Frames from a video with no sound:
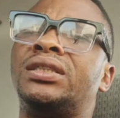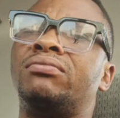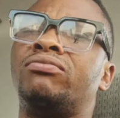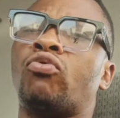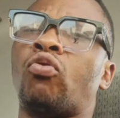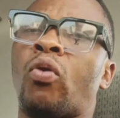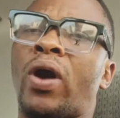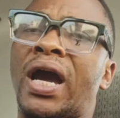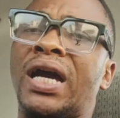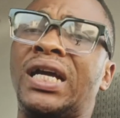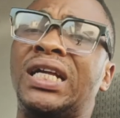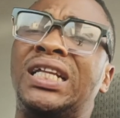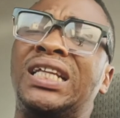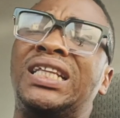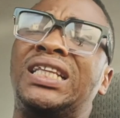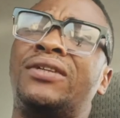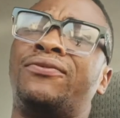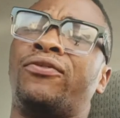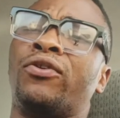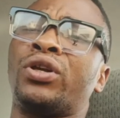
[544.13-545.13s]
While
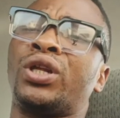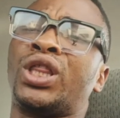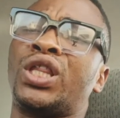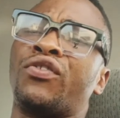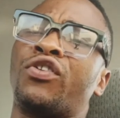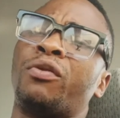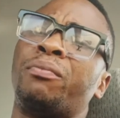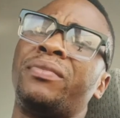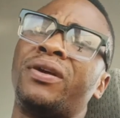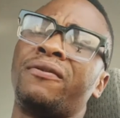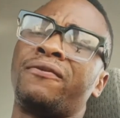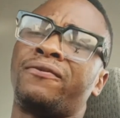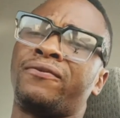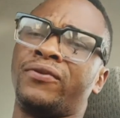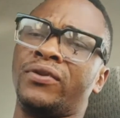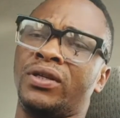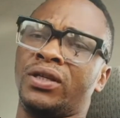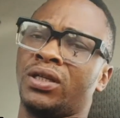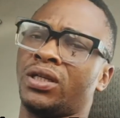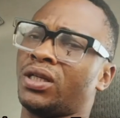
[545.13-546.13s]
for the development
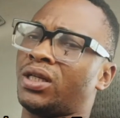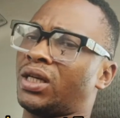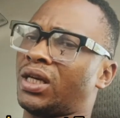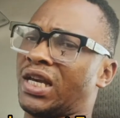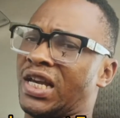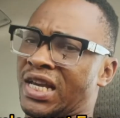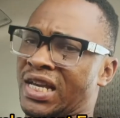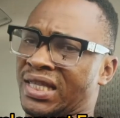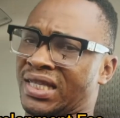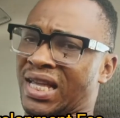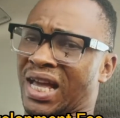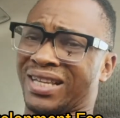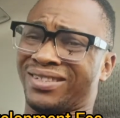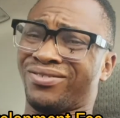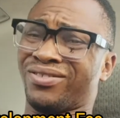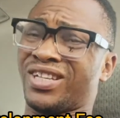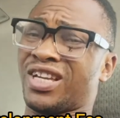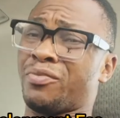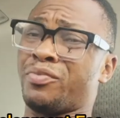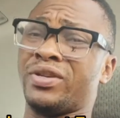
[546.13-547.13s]
fee, it has
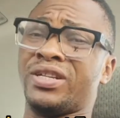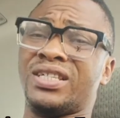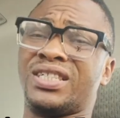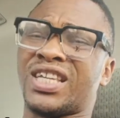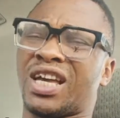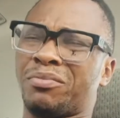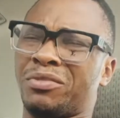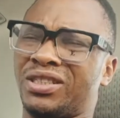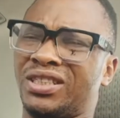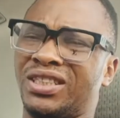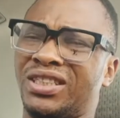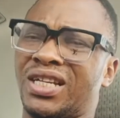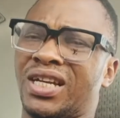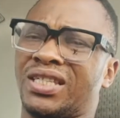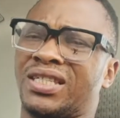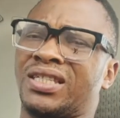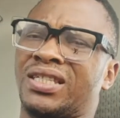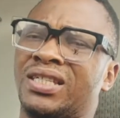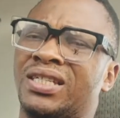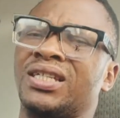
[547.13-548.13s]
not yet been determined yet.
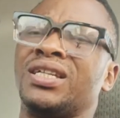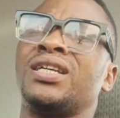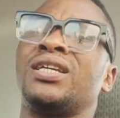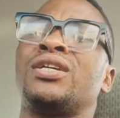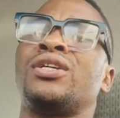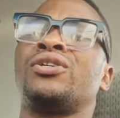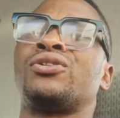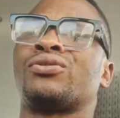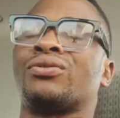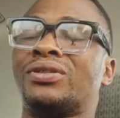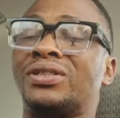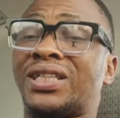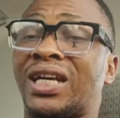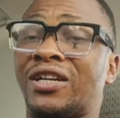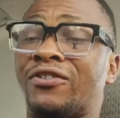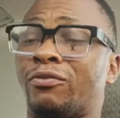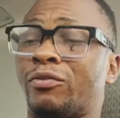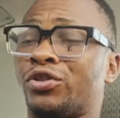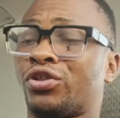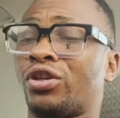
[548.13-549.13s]
So these are the
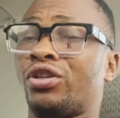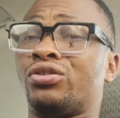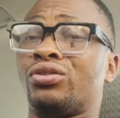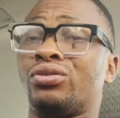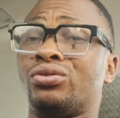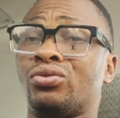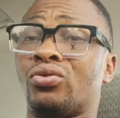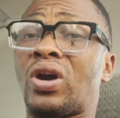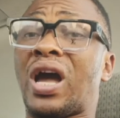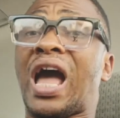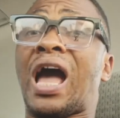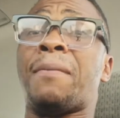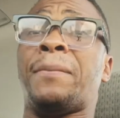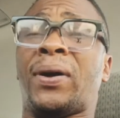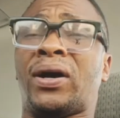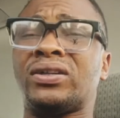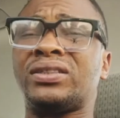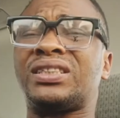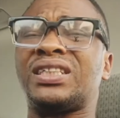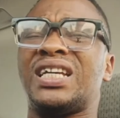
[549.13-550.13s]
information you need to know
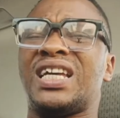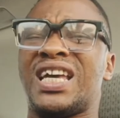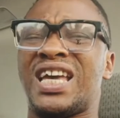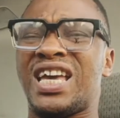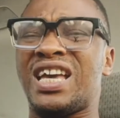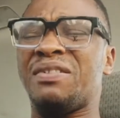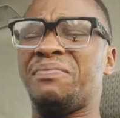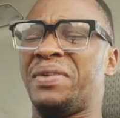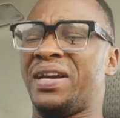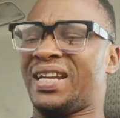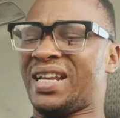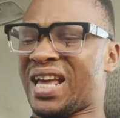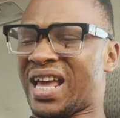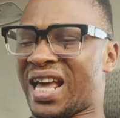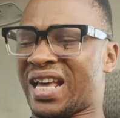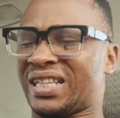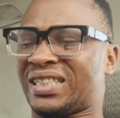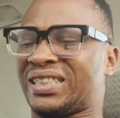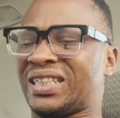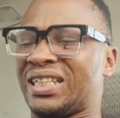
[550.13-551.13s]
about Amen
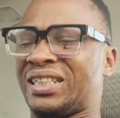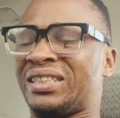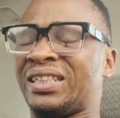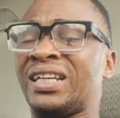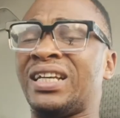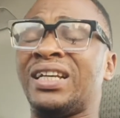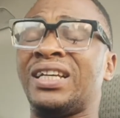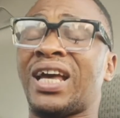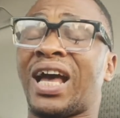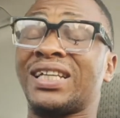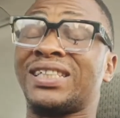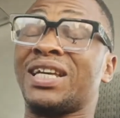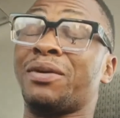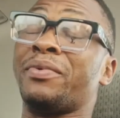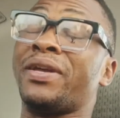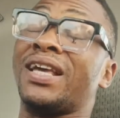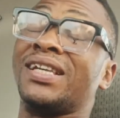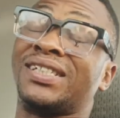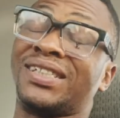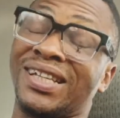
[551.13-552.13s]
Estate. I say
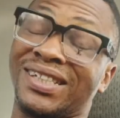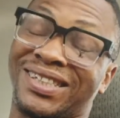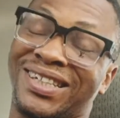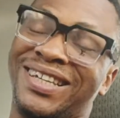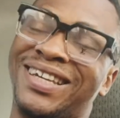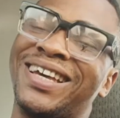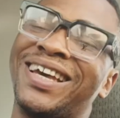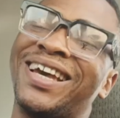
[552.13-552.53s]
Amen Estate.